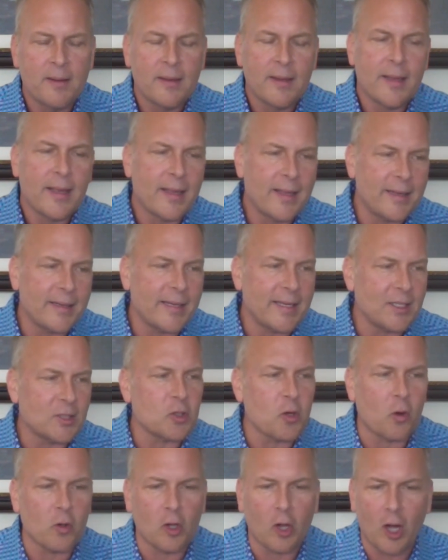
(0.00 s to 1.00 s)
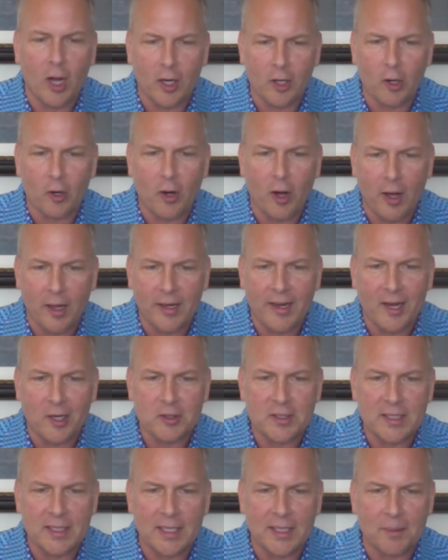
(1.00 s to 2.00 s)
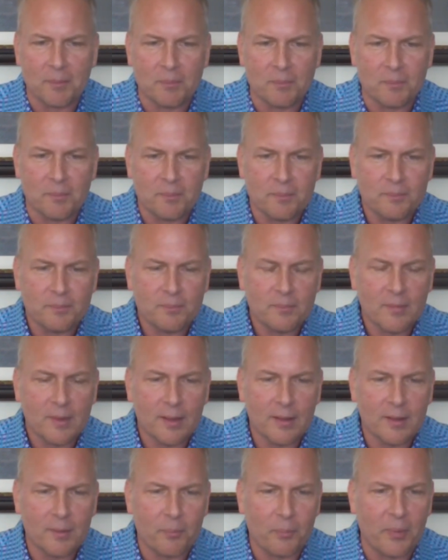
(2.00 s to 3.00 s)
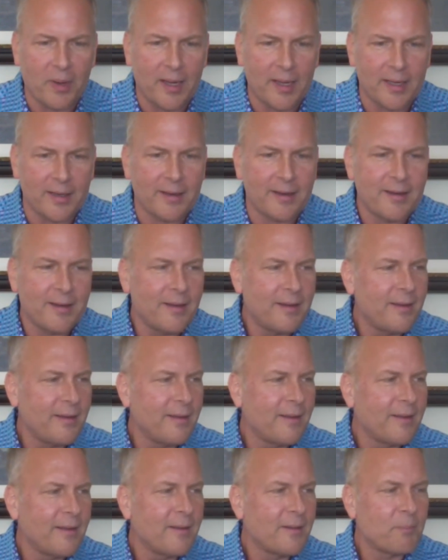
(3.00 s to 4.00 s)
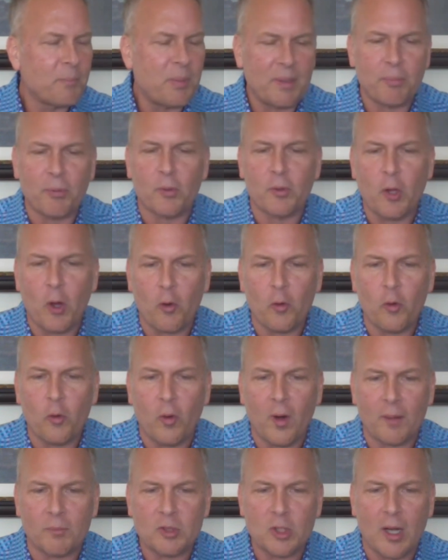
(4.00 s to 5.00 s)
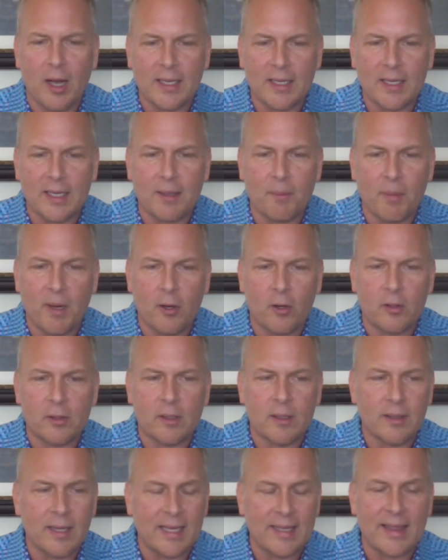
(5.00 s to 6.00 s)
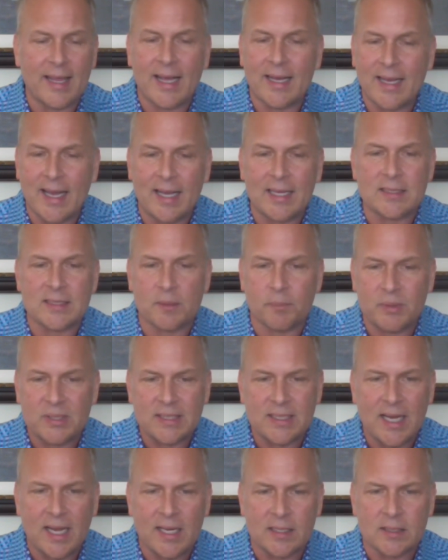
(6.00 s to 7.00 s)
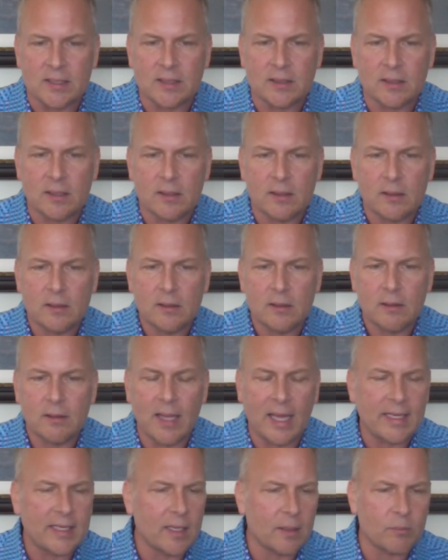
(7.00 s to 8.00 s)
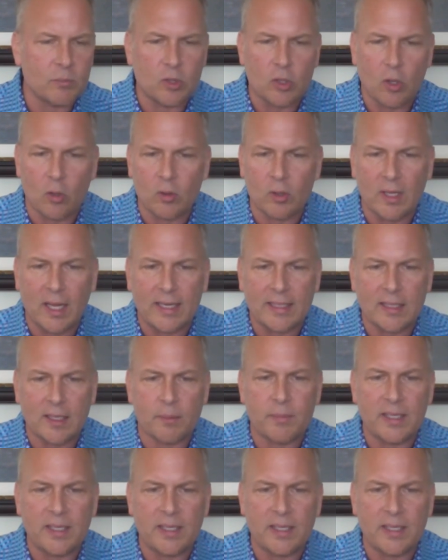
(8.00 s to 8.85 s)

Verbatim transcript: And he's no longer on our team, but people know who I'm talking about. Like that guy's obsessed. Like him, don't like him.